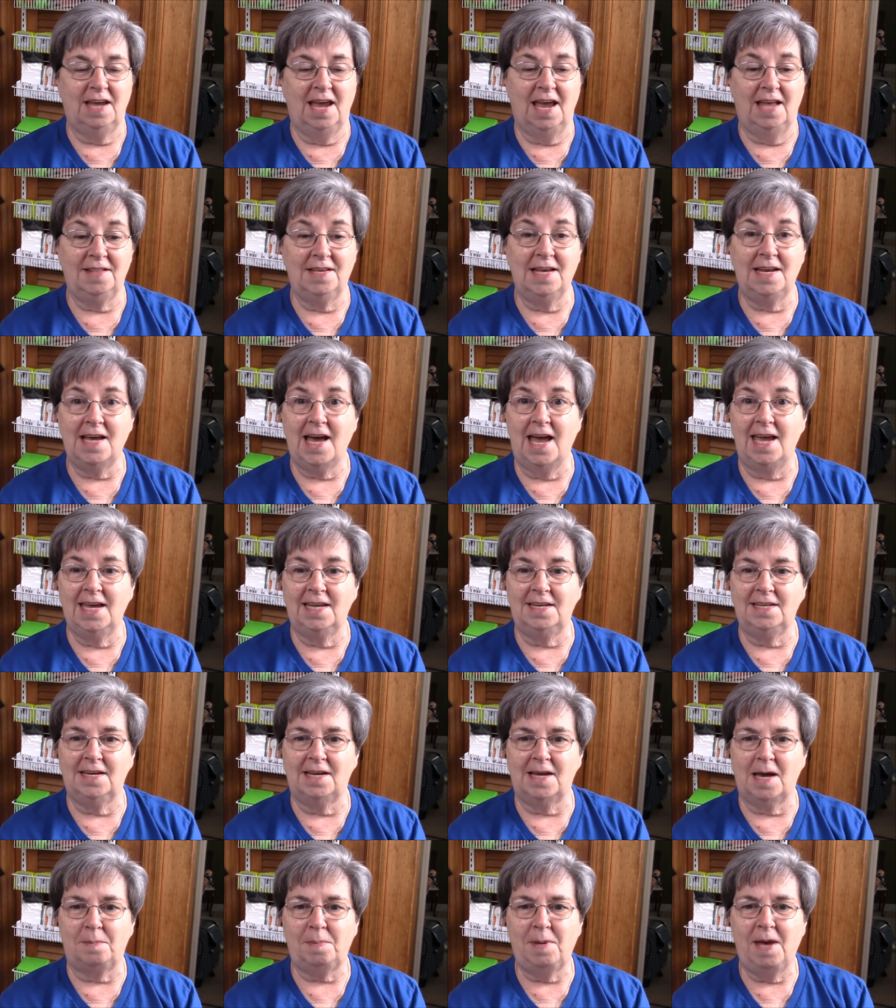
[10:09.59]
And then I ended
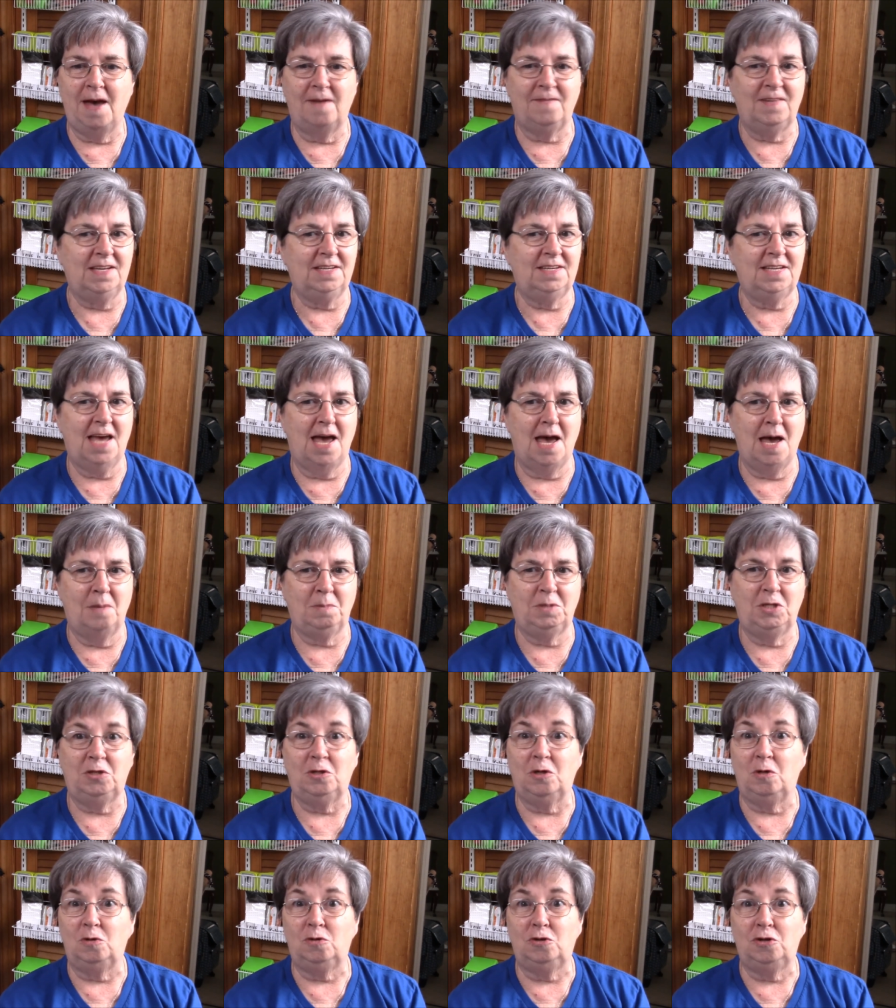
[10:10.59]
up having time to
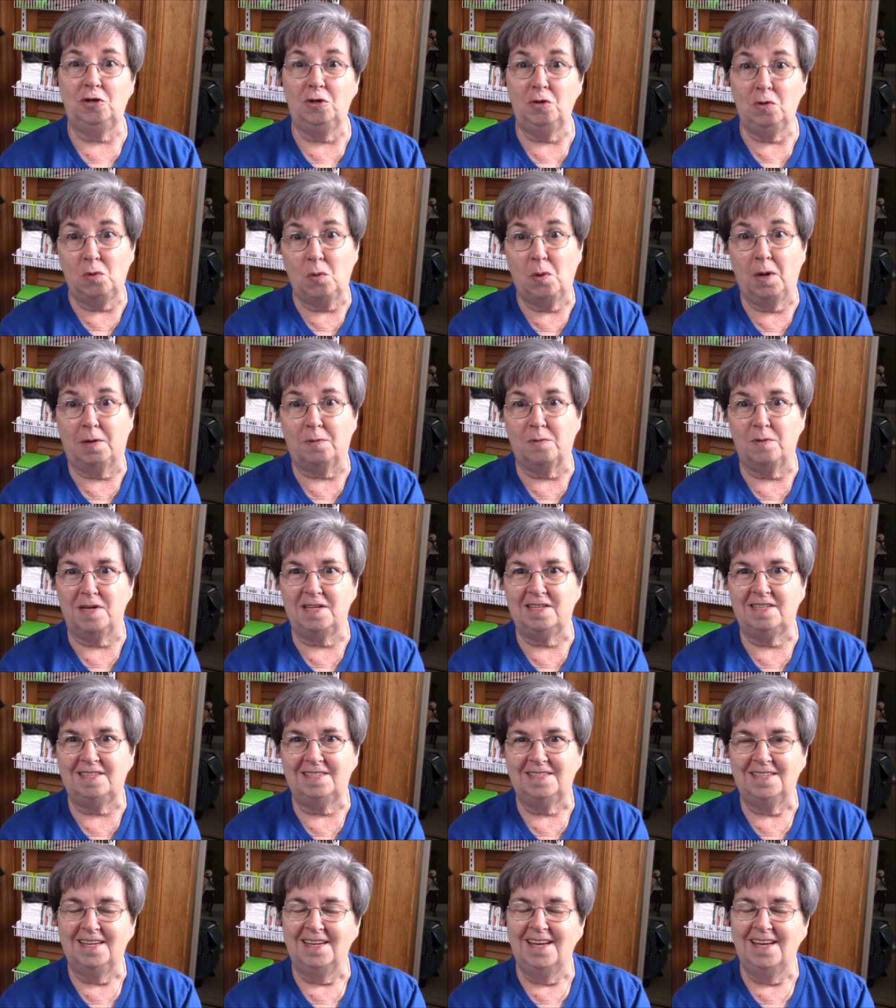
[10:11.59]
do two quick ones.